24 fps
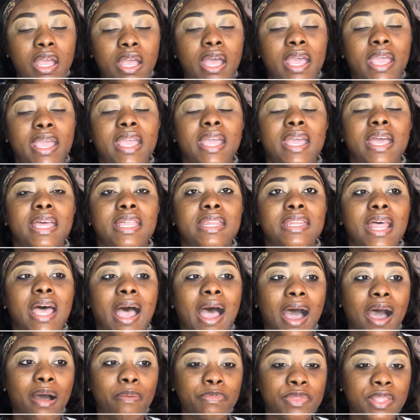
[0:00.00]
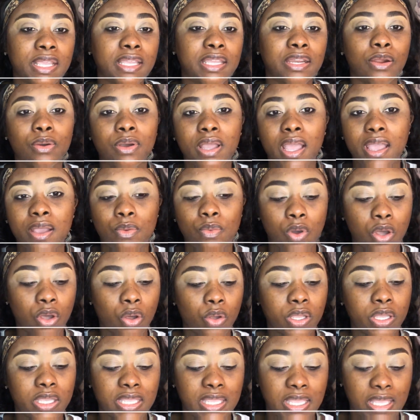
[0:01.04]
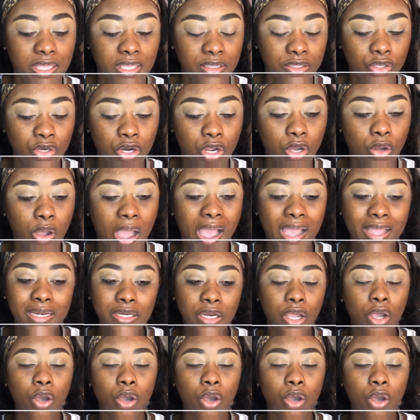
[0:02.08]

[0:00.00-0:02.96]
And I'm thinking, okay, well, it can't, you know, I